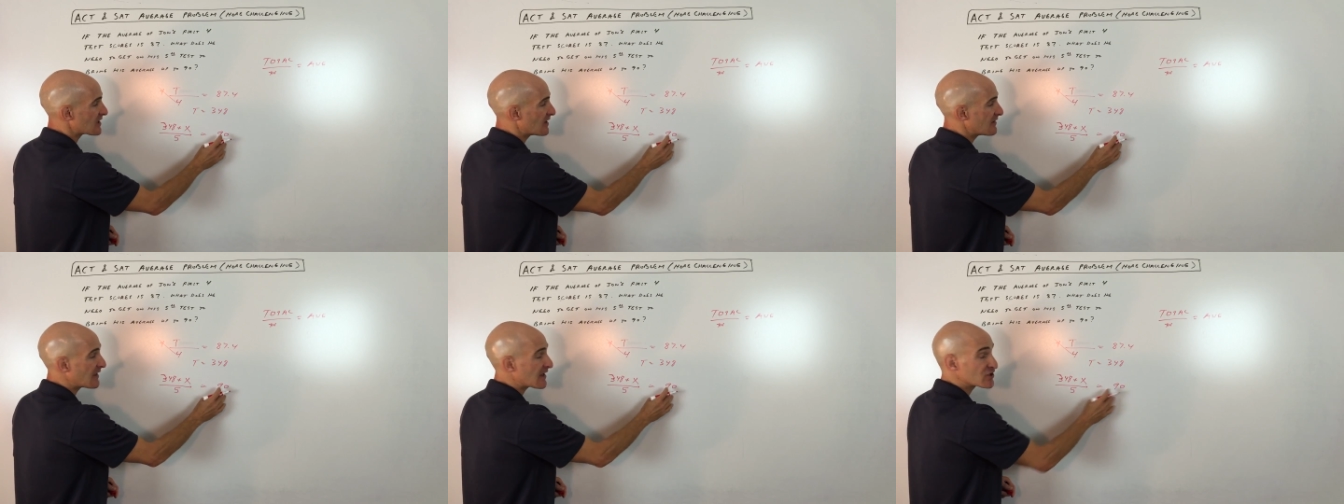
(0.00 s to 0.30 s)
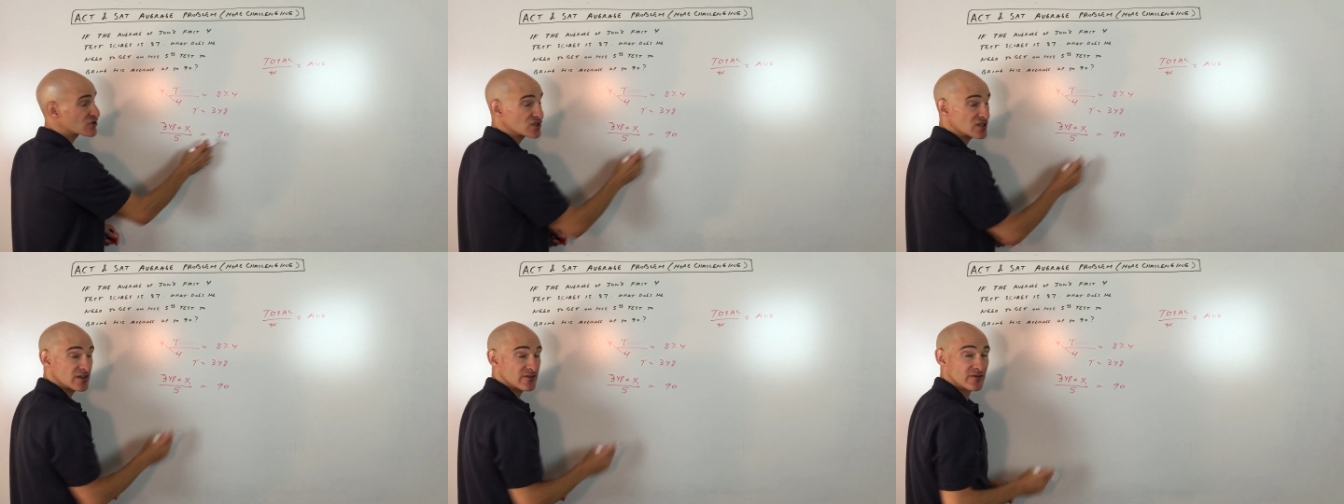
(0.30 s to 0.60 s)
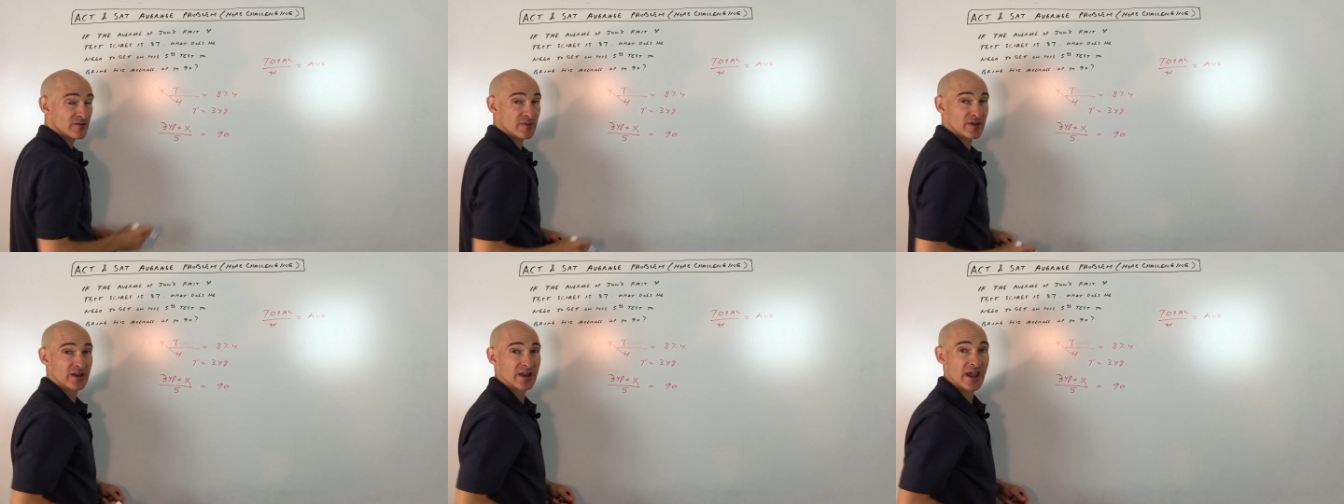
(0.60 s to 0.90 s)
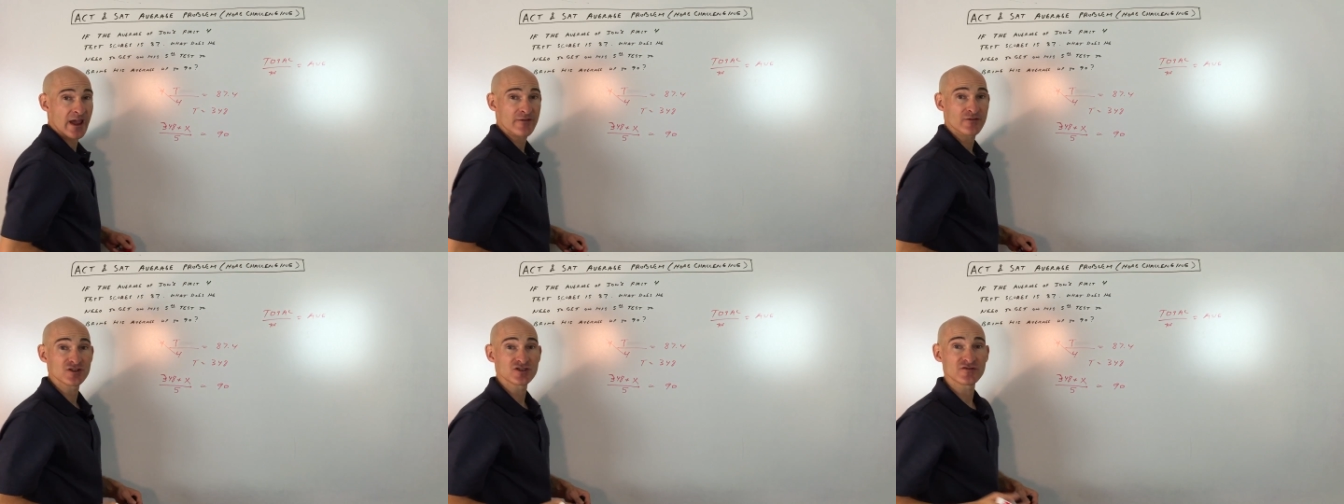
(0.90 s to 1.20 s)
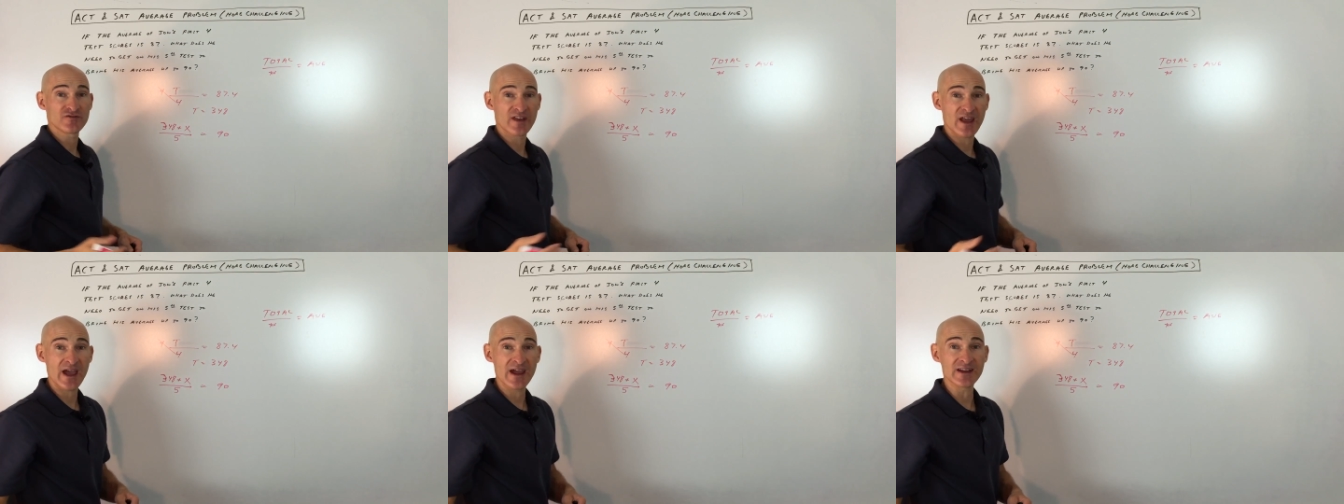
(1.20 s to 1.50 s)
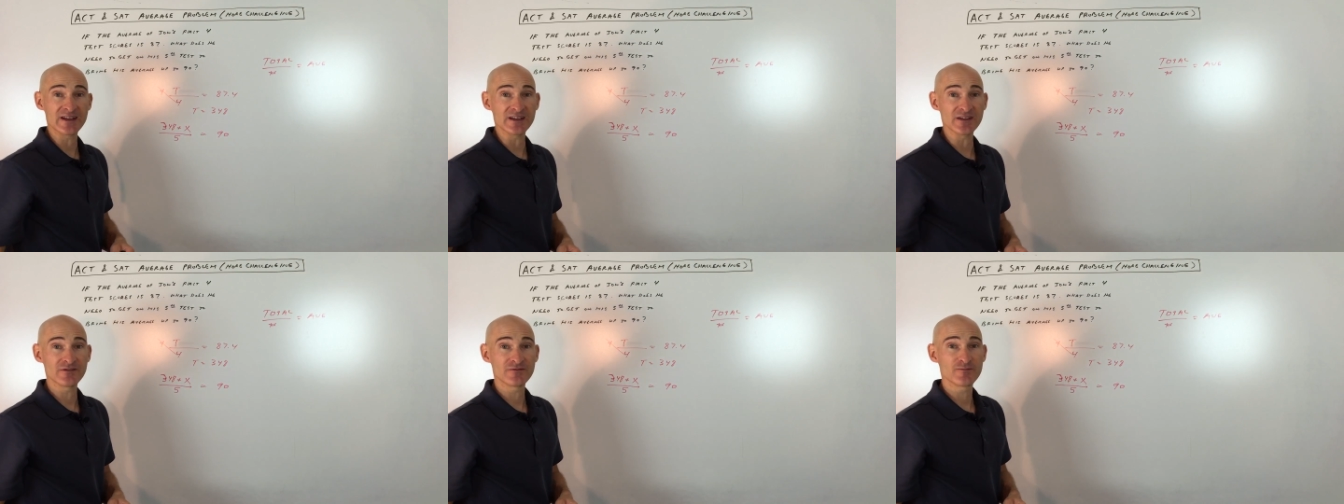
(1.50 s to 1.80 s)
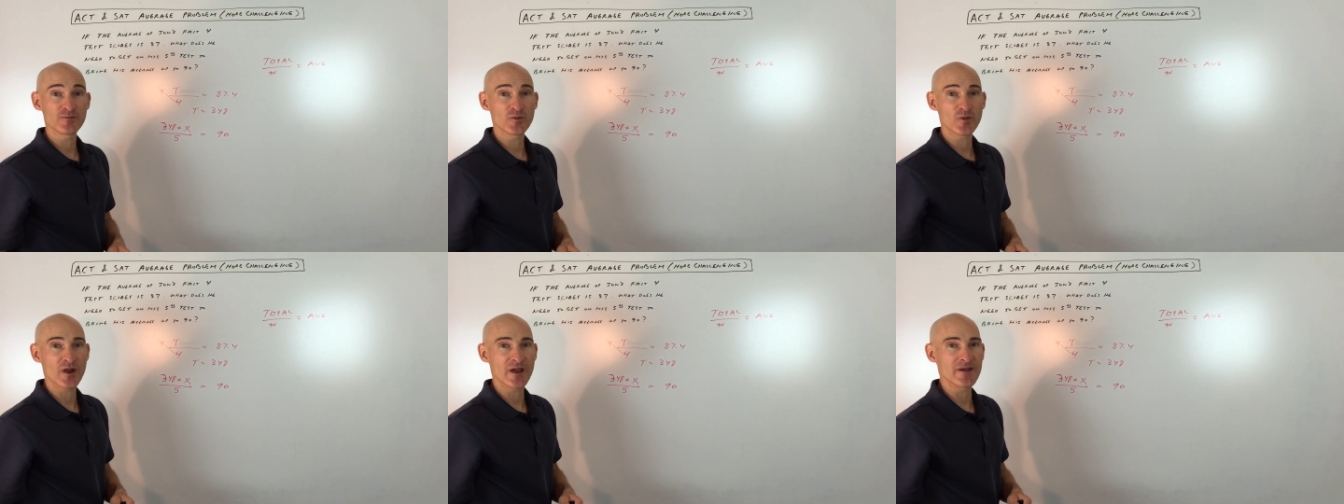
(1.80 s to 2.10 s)
and that should give him an average of ninety,
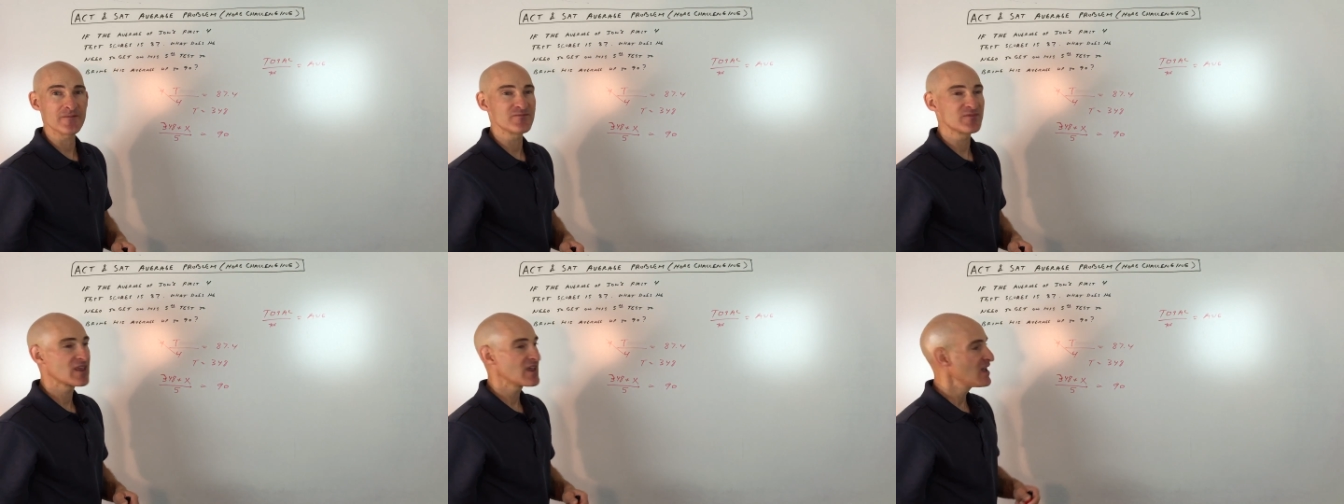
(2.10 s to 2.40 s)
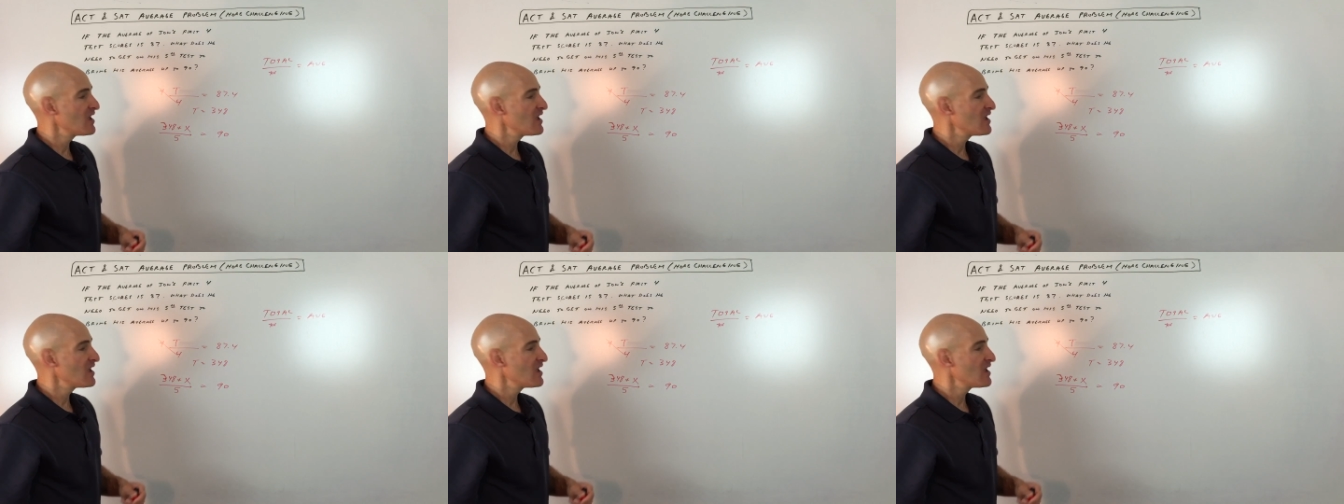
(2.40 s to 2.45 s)
right?